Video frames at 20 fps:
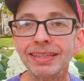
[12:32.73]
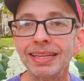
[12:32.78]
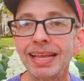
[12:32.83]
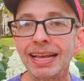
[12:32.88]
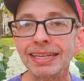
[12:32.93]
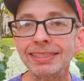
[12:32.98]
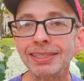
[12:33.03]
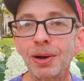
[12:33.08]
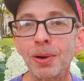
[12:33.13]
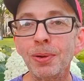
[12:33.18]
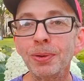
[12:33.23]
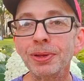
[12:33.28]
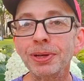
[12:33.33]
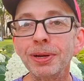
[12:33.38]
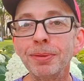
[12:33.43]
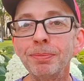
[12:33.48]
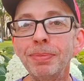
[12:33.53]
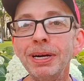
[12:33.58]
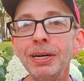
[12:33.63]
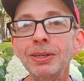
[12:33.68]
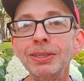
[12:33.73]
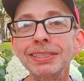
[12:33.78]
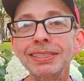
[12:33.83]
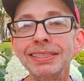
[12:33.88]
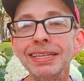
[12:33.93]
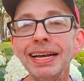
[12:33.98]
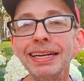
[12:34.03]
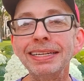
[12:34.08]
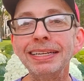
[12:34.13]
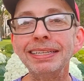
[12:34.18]
that's all the
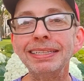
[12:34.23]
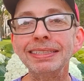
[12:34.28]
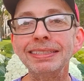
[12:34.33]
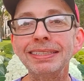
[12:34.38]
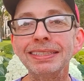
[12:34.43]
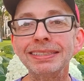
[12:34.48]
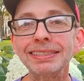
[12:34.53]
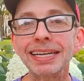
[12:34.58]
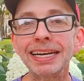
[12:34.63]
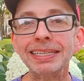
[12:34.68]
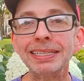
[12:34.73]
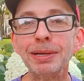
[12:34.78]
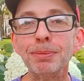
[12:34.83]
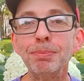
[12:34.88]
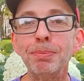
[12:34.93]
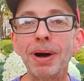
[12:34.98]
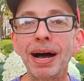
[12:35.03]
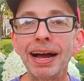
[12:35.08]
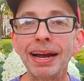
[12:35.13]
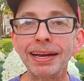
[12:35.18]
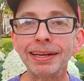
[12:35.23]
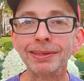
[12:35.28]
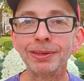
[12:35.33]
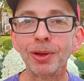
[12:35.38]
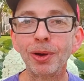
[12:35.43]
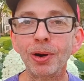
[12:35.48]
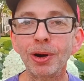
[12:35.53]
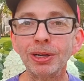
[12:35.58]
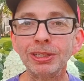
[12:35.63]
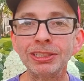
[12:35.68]
comparison I needed to say that by and
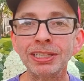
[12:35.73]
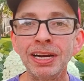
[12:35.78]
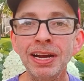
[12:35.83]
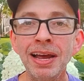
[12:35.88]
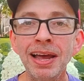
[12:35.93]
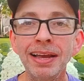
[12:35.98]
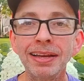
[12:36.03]
large,